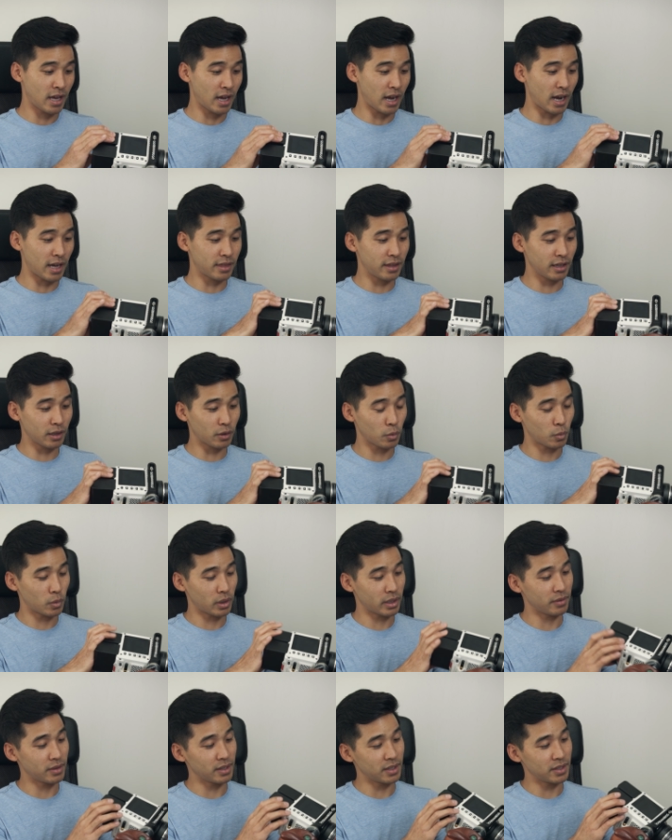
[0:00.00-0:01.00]
I think
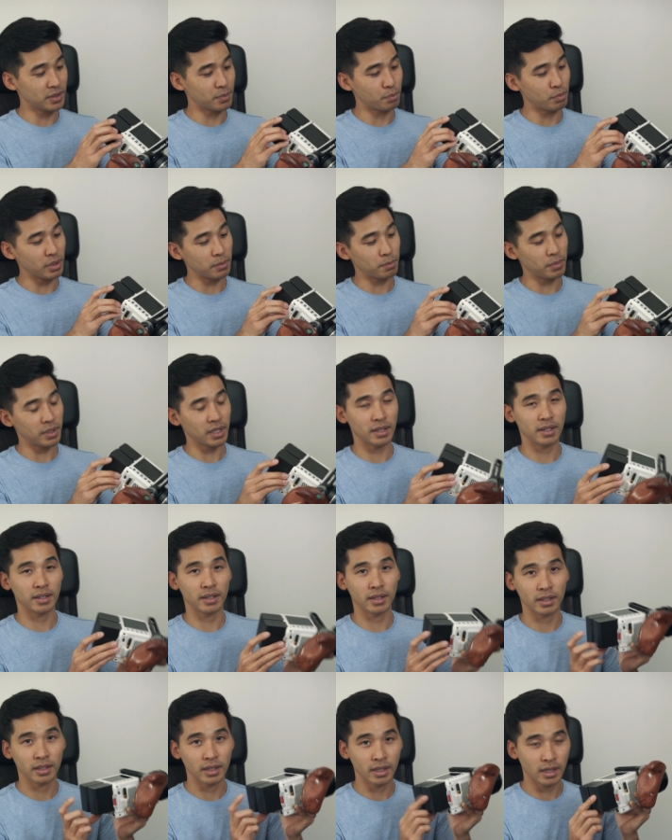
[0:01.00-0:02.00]
one of these
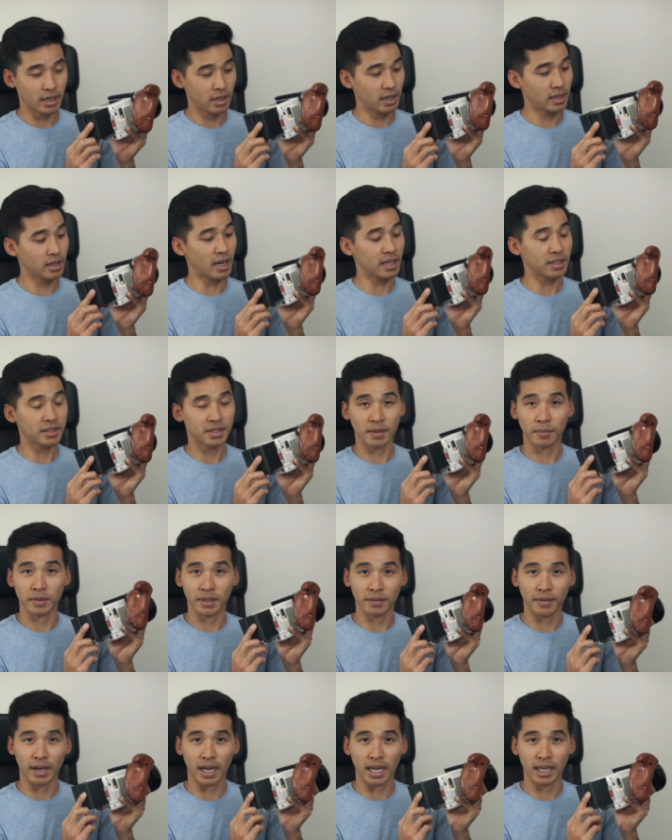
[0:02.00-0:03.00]
BP
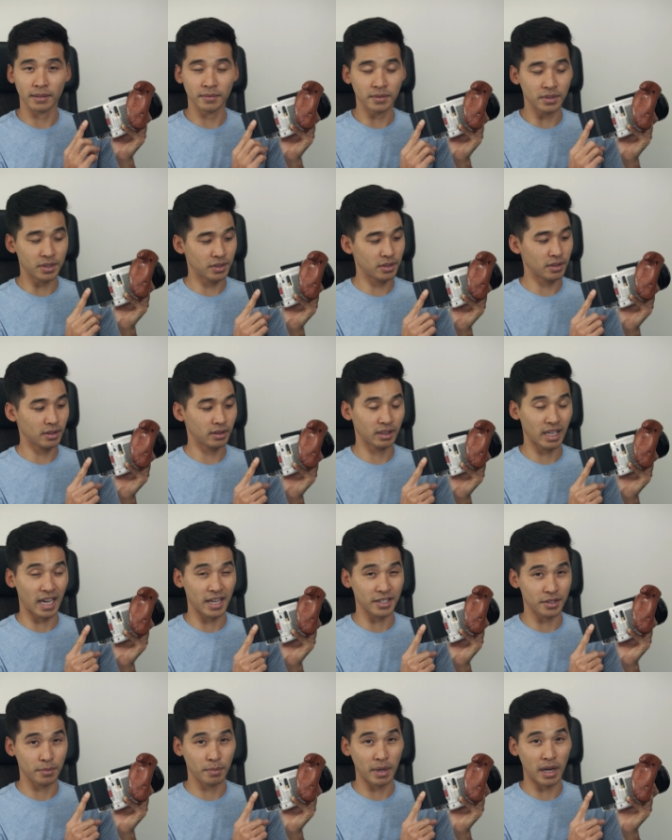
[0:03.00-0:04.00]
975s
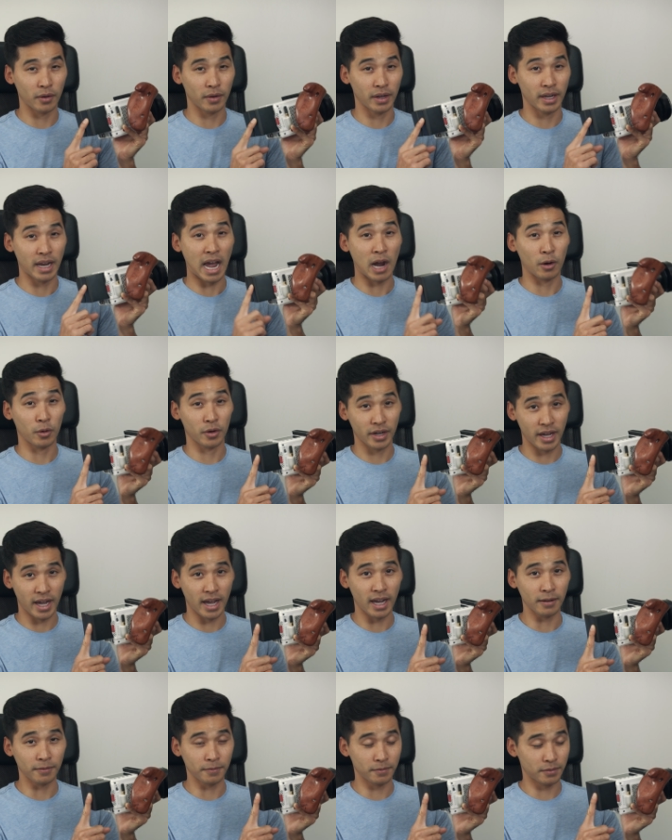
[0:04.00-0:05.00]
lasts about an hour and a
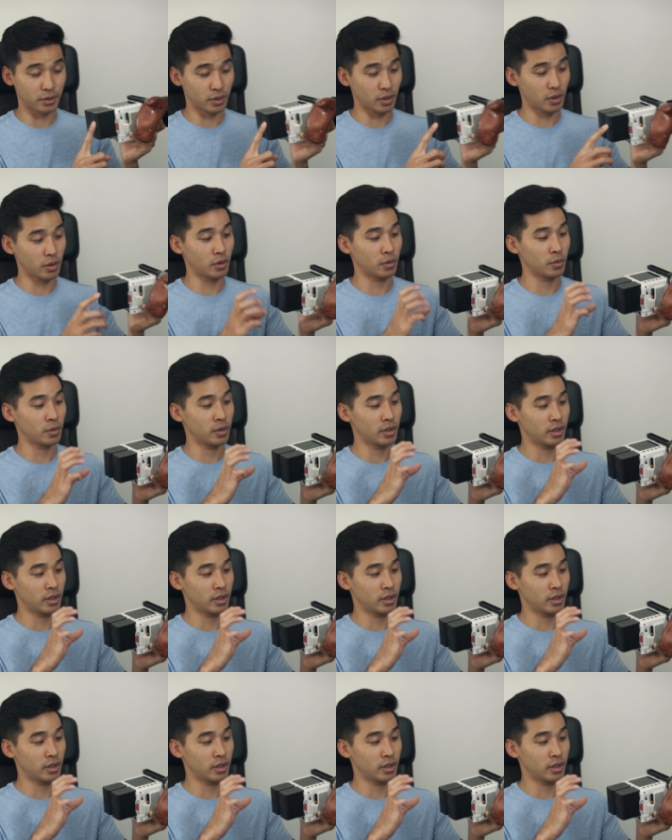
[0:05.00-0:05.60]
half, so